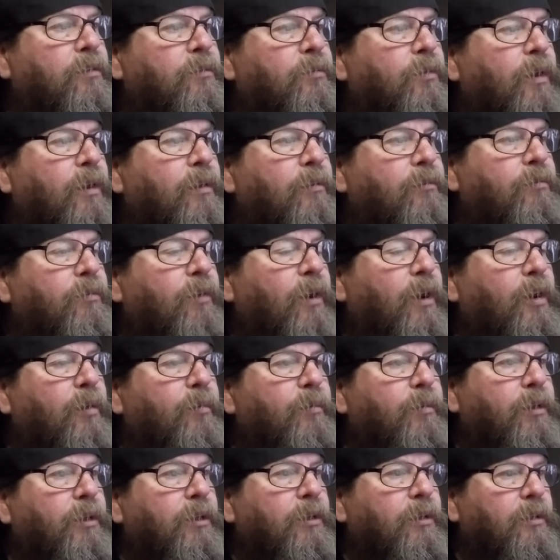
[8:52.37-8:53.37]
right in front of
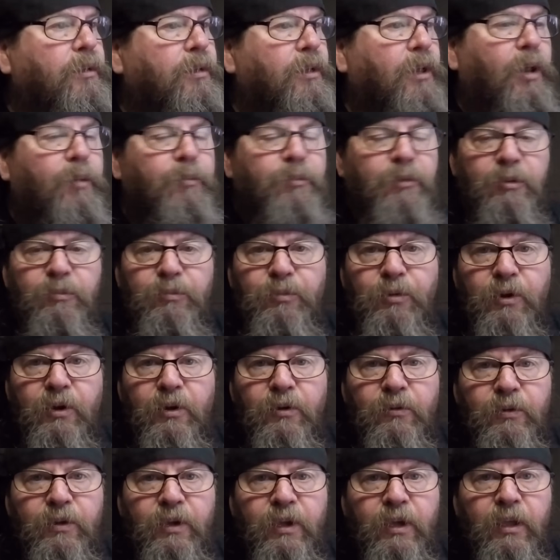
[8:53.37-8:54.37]
me. I'm going to put a
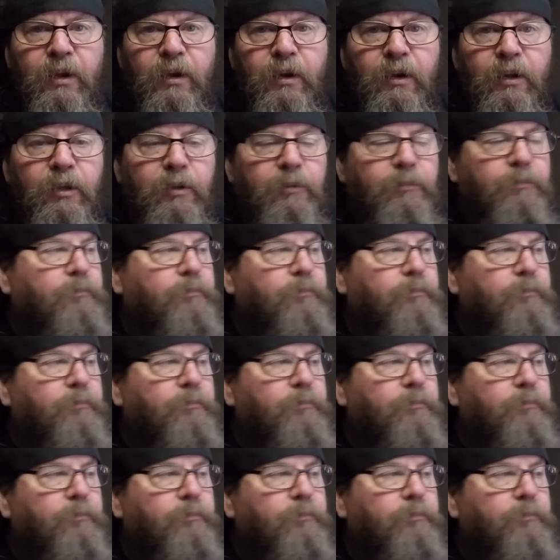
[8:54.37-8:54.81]
new kit in it.